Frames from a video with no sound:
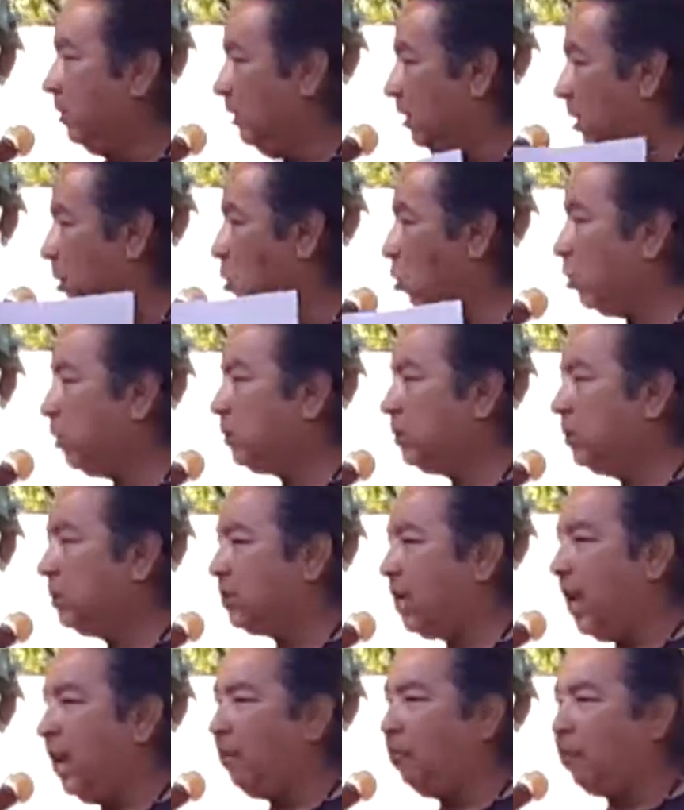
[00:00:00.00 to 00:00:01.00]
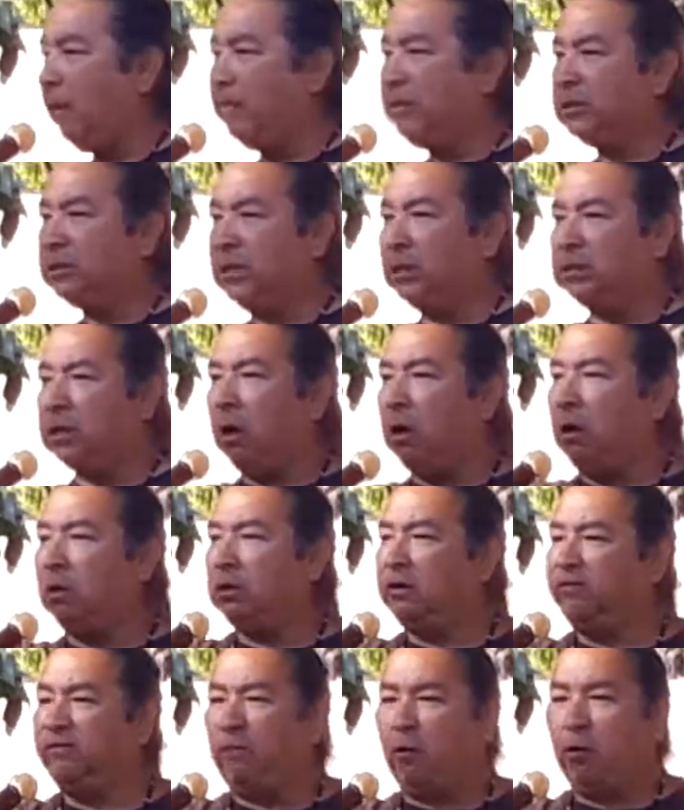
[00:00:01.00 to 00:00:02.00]
The horse design represents all
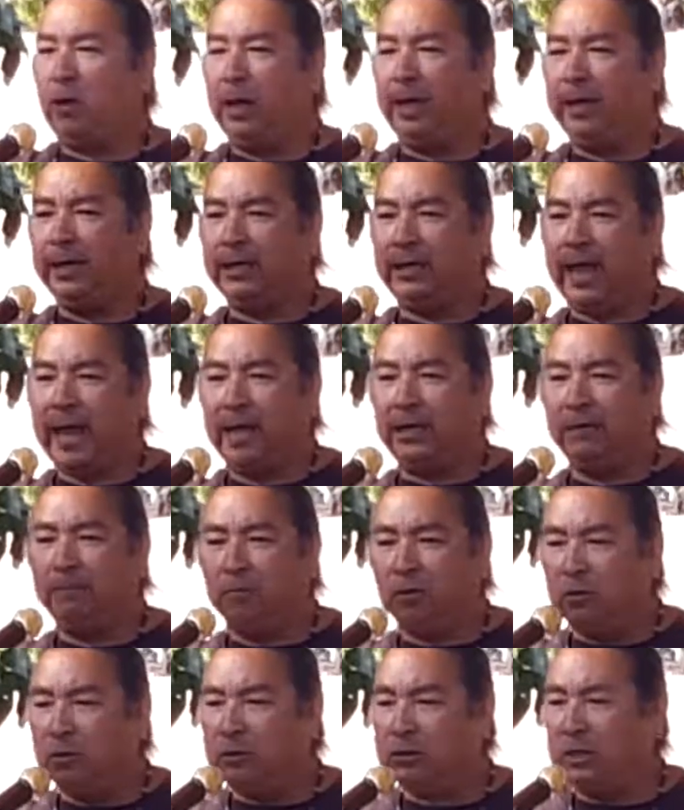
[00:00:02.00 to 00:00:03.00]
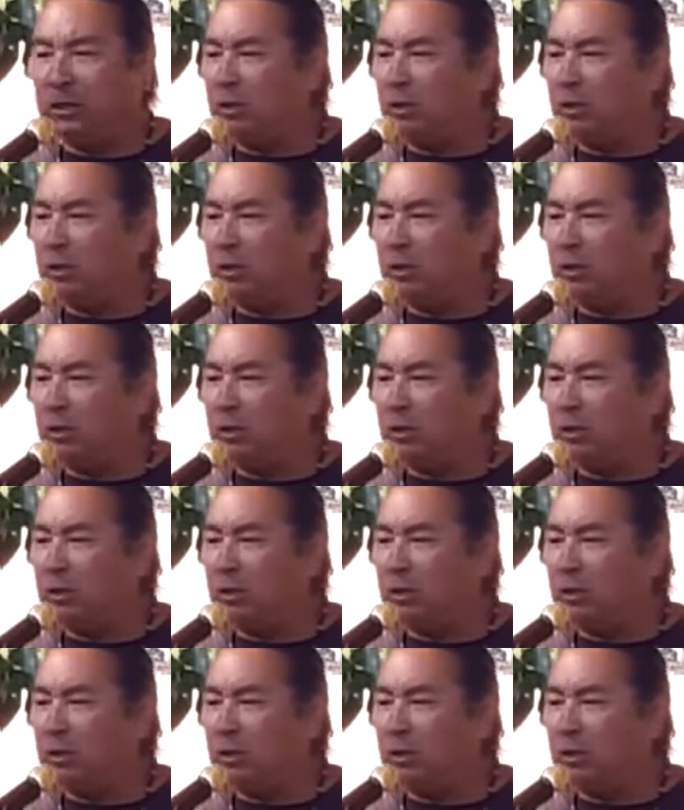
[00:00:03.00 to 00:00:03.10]
the four-legged animals,